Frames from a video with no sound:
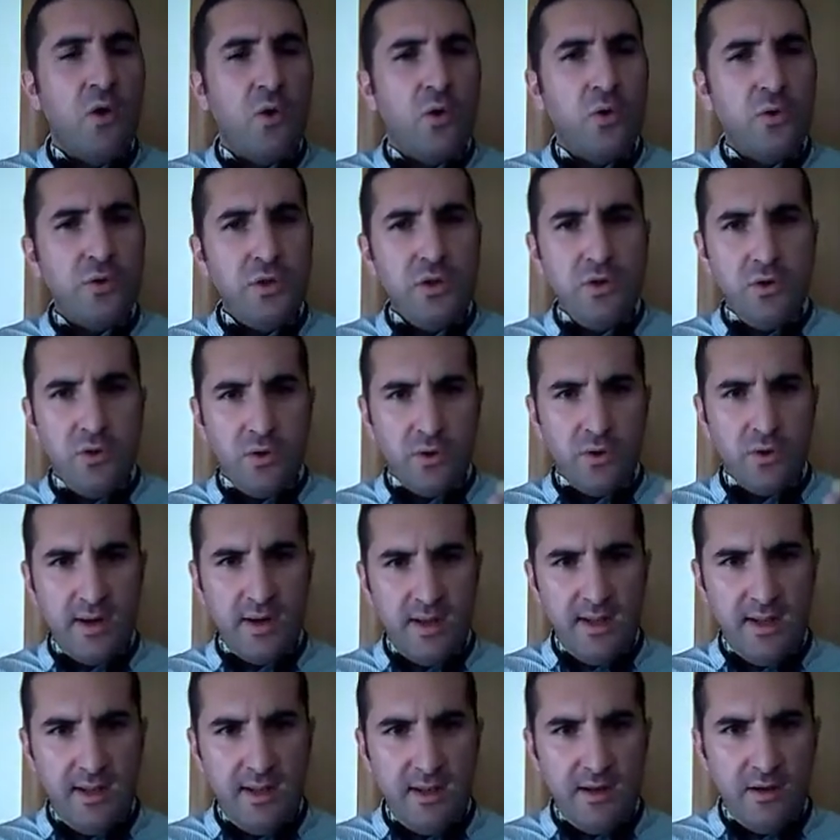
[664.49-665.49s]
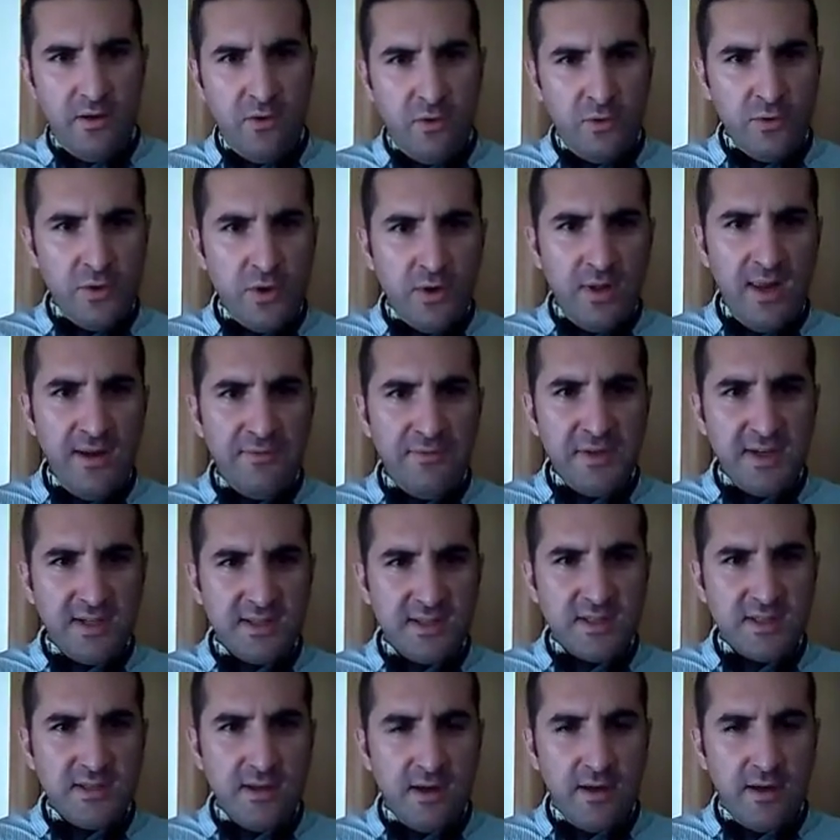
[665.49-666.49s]
On your
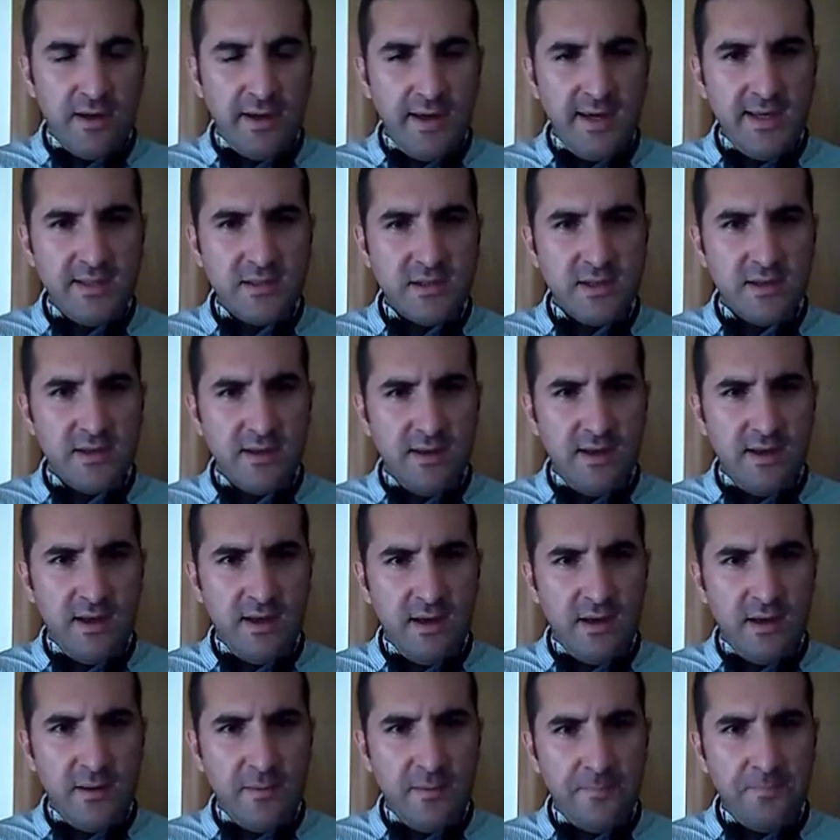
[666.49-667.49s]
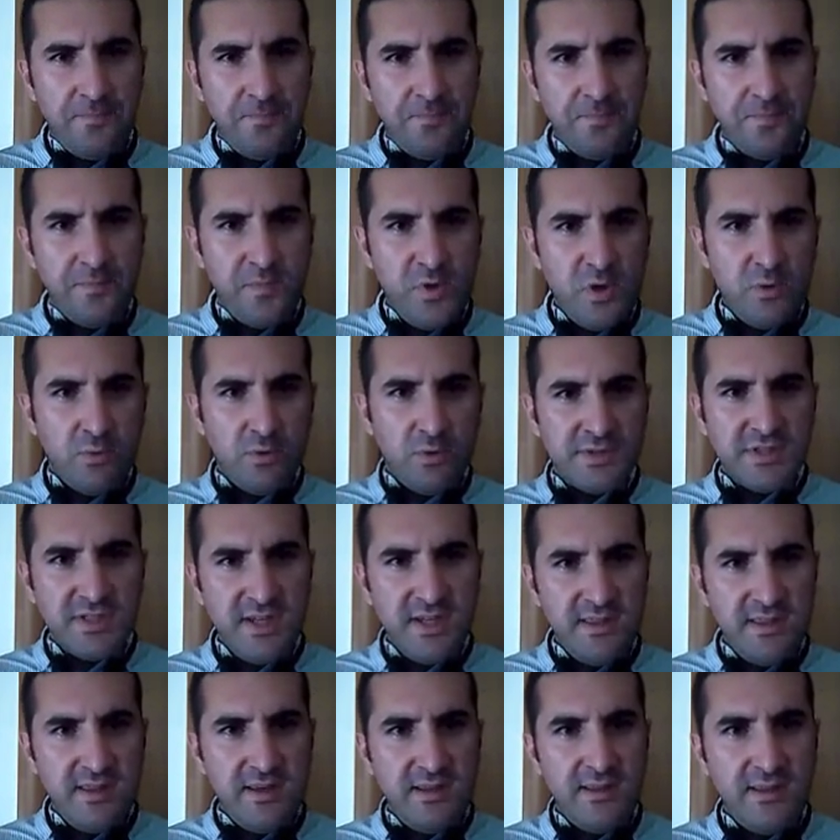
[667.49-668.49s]
left-hand side, you will
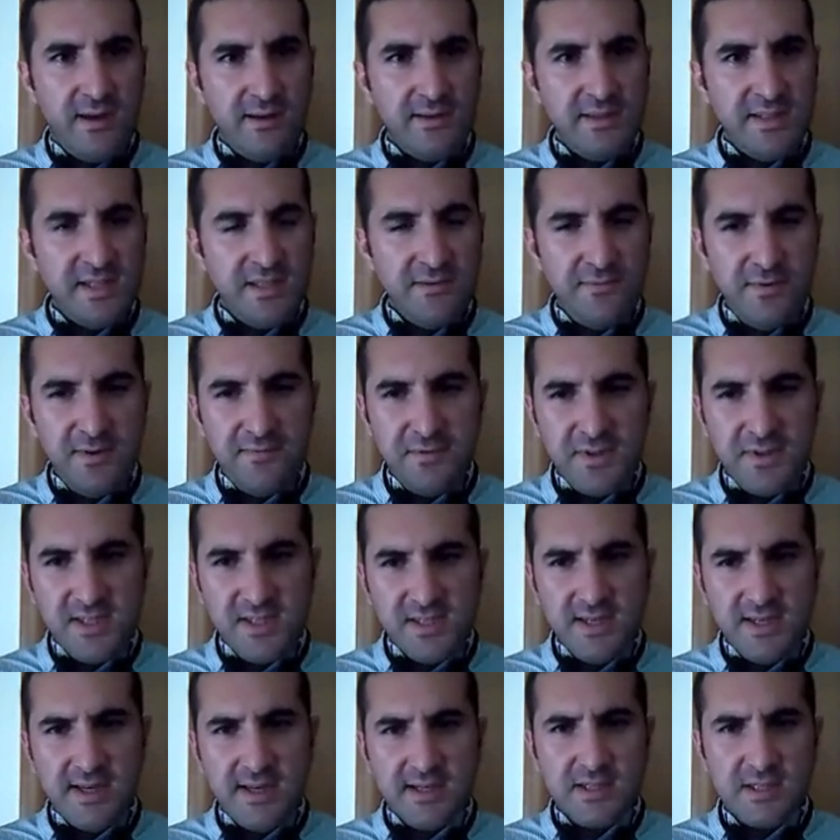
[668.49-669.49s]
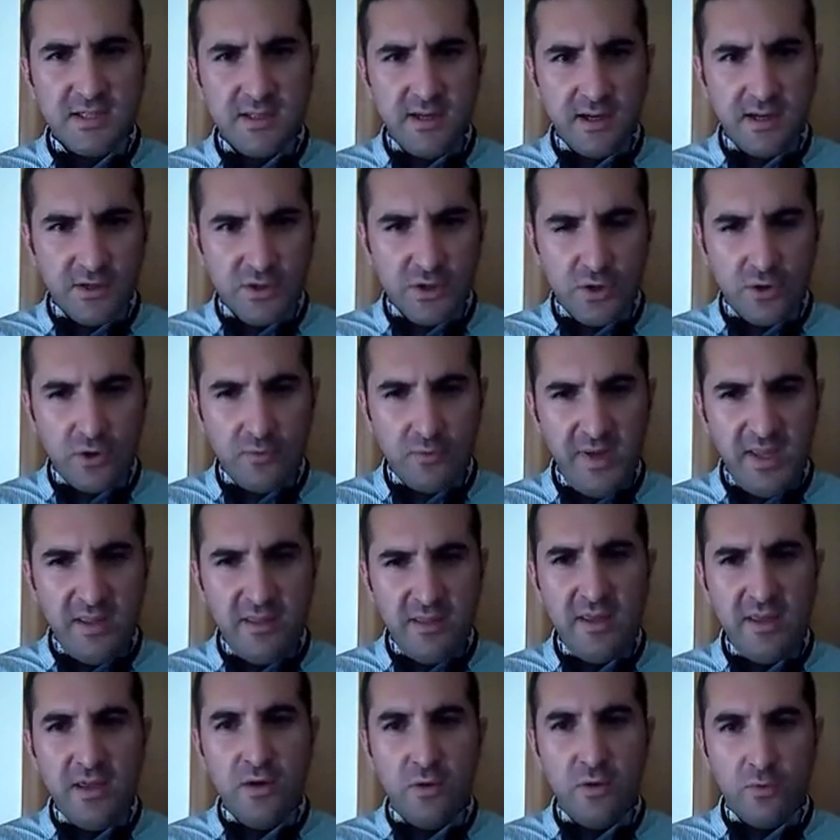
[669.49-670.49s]
see the 1956
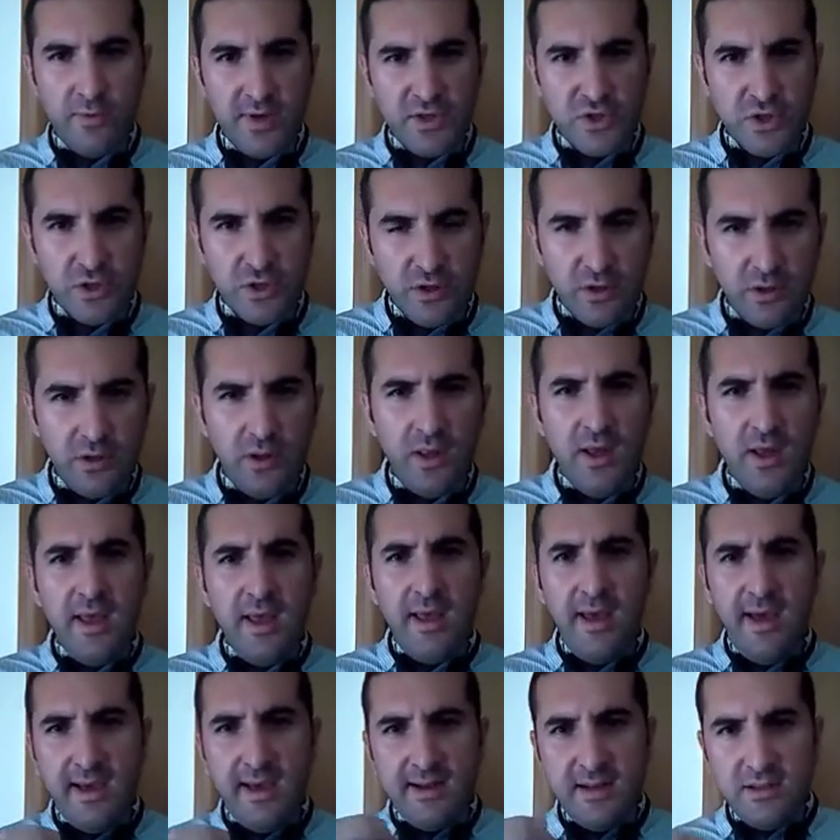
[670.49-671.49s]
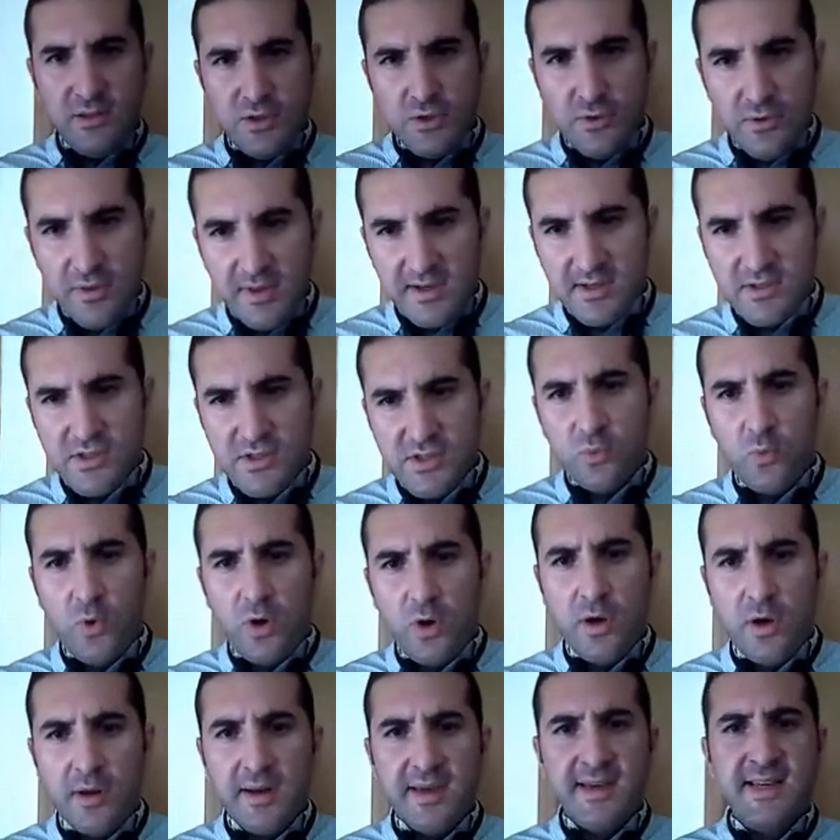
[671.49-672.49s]
taxonomy, the original, and in
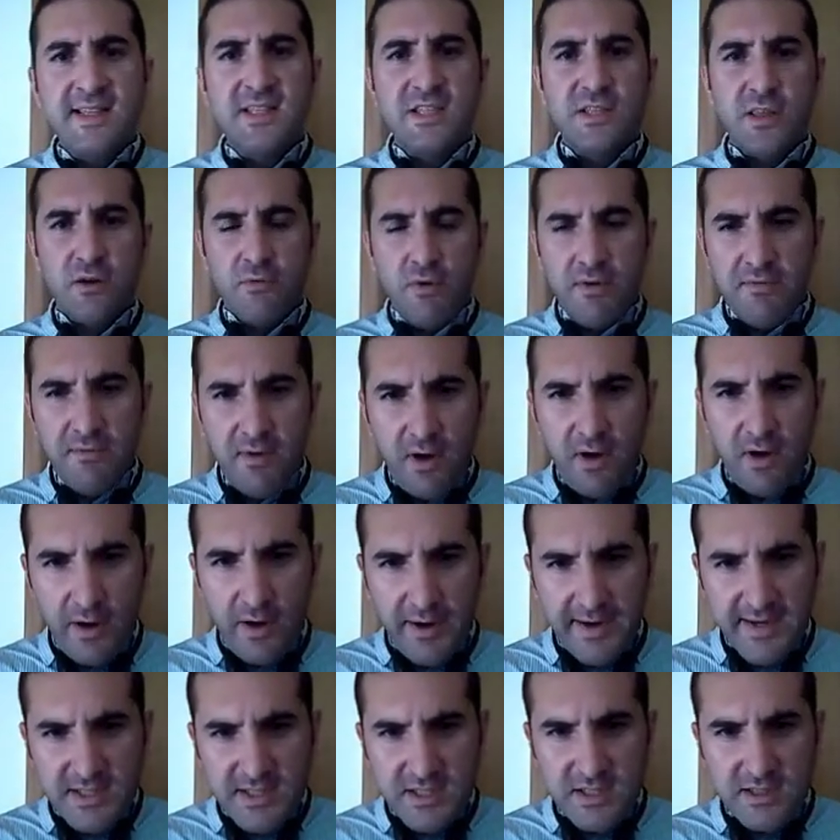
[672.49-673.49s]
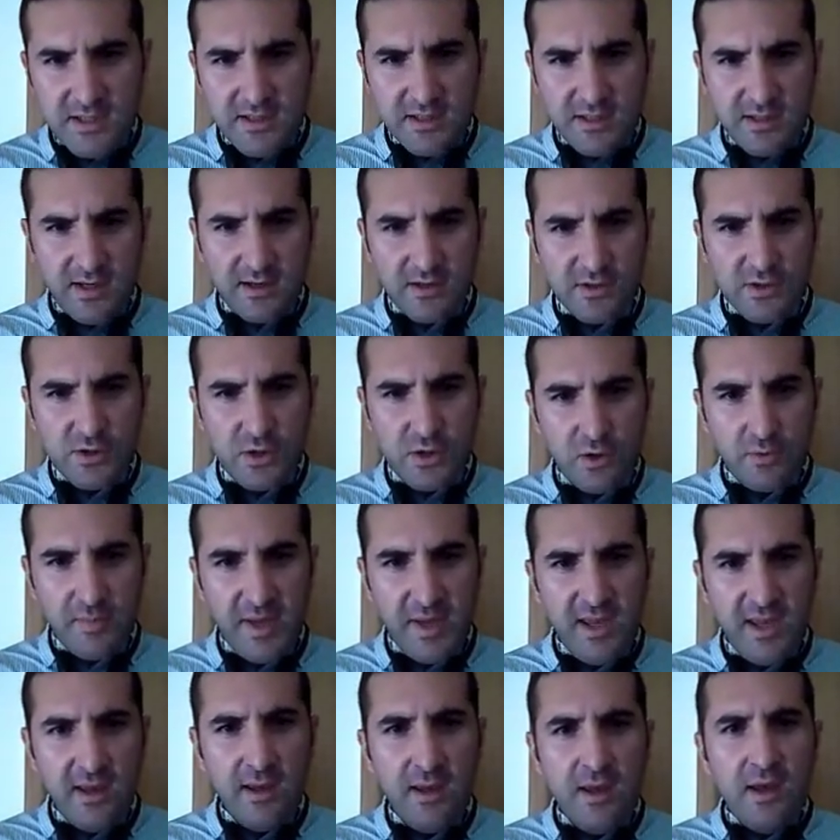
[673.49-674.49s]
2001, it's the revised
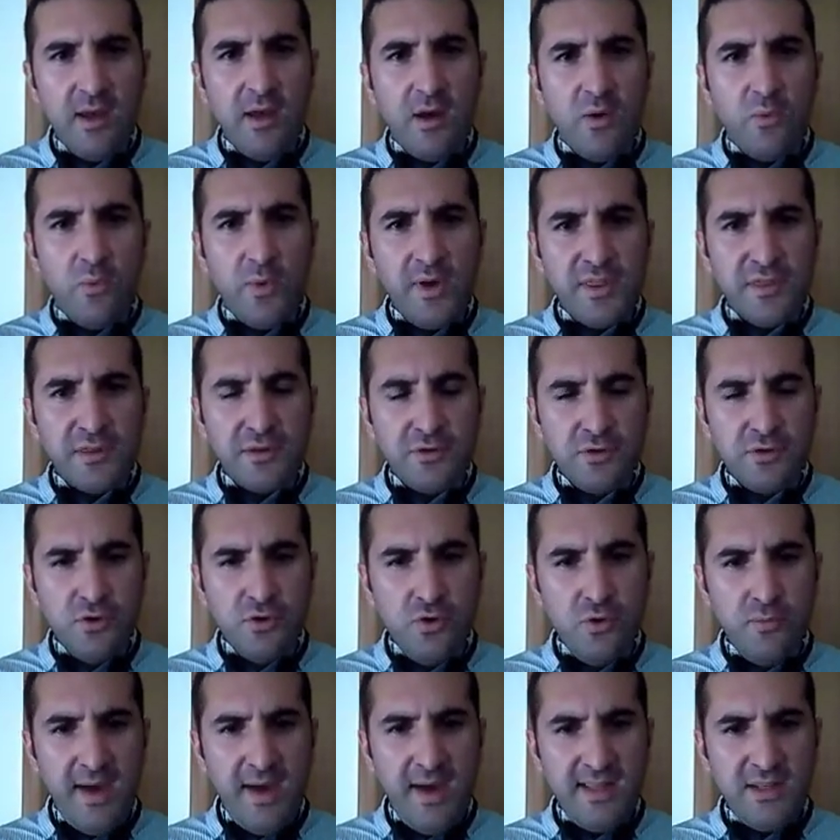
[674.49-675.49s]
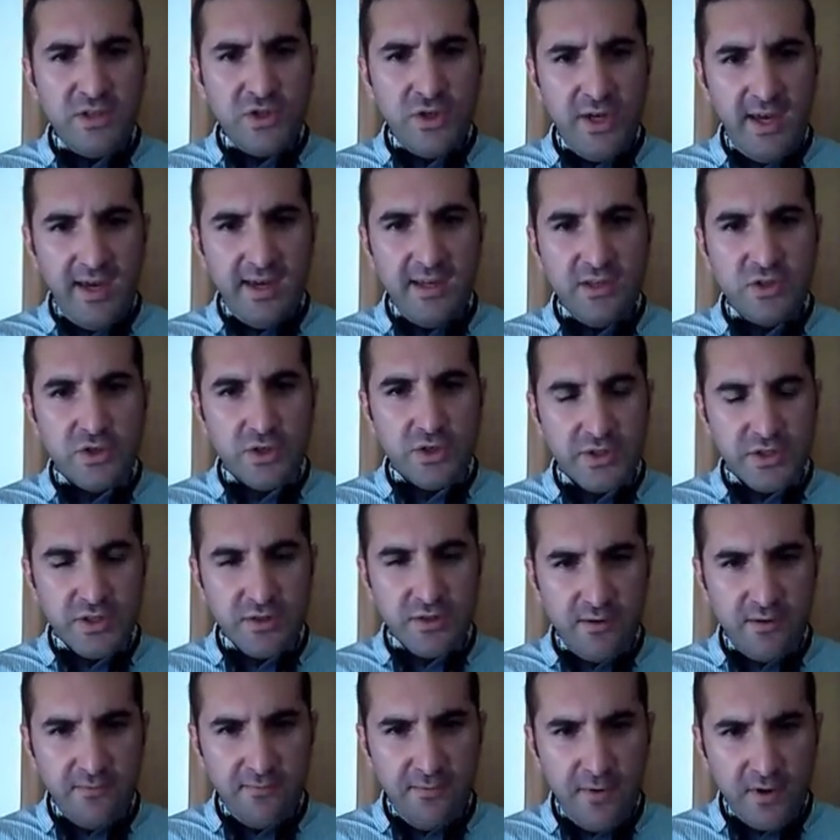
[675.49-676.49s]
taxonomy with two main
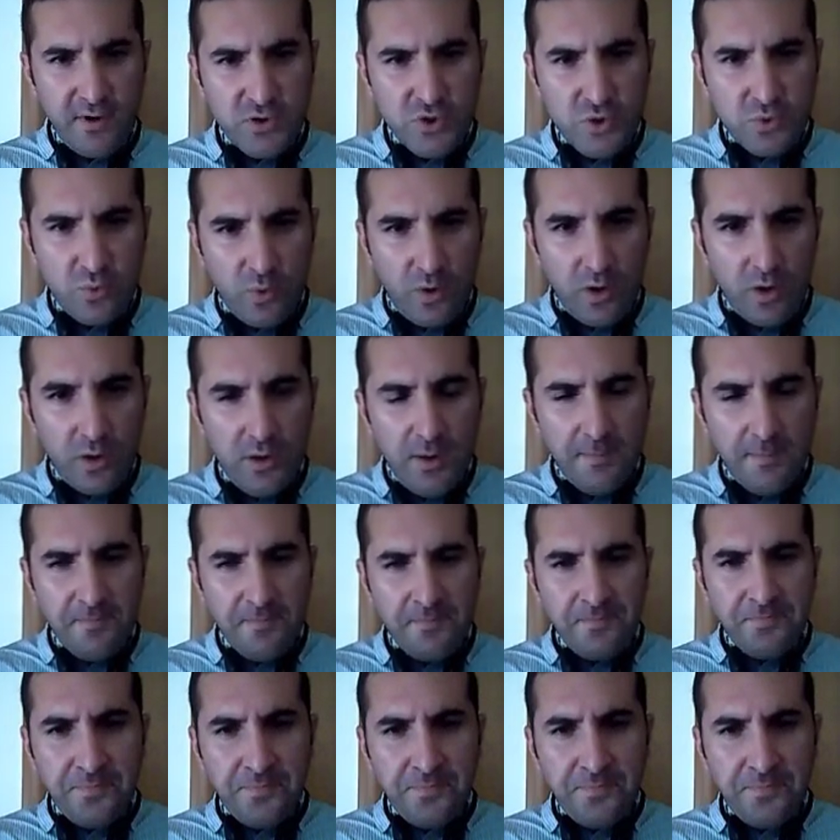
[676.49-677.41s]
changes. The first one